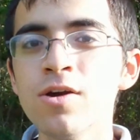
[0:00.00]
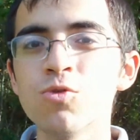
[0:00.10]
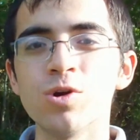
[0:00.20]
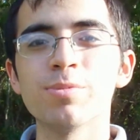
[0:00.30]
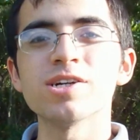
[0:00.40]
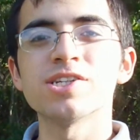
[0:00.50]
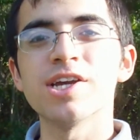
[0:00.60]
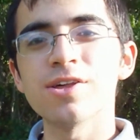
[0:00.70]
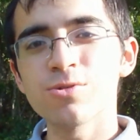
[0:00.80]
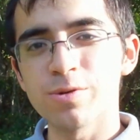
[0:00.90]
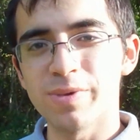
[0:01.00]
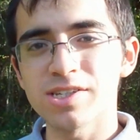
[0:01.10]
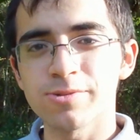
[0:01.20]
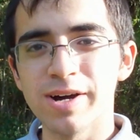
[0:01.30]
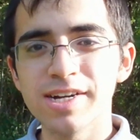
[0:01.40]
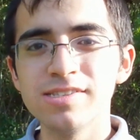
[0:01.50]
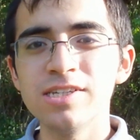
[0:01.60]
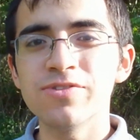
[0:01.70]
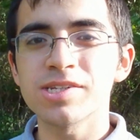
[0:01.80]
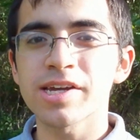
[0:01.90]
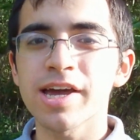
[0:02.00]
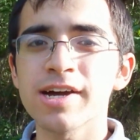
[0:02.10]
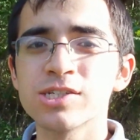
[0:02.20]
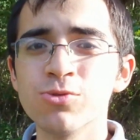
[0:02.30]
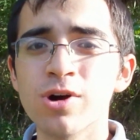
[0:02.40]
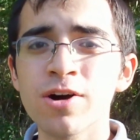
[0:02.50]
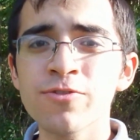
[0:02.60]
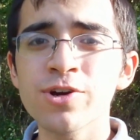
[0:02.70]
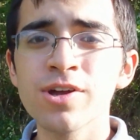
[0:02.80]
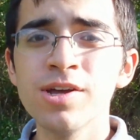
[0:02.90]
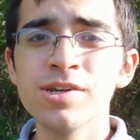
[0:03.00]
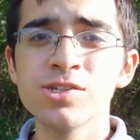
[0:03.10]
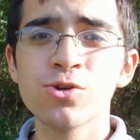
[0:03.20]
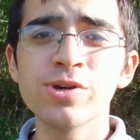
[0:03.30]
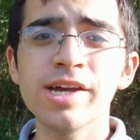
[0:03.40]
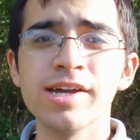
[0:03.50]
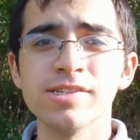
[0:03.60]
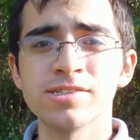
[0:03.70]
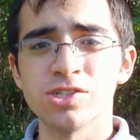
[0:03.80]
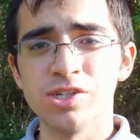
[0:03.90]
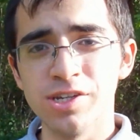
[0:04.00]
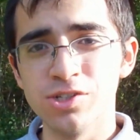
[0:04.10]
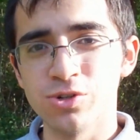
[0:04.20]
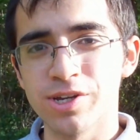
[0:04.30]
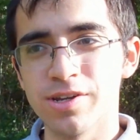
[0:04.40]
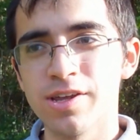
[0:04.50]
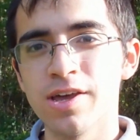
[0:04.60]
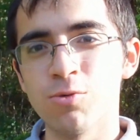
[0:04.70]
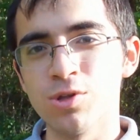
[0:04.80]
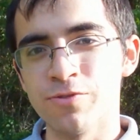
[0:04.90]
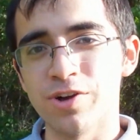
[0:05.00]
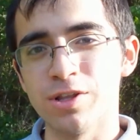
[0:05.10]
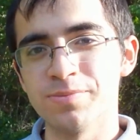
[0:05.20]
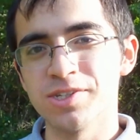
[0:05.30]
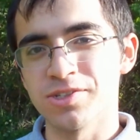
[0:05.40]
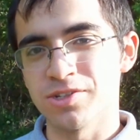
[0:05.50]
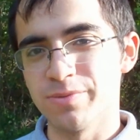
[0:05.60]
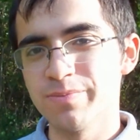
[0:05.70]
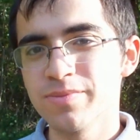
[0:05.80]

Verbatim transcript: We brought together the best minds Evatech had to offer to create such an intricate and well developed system.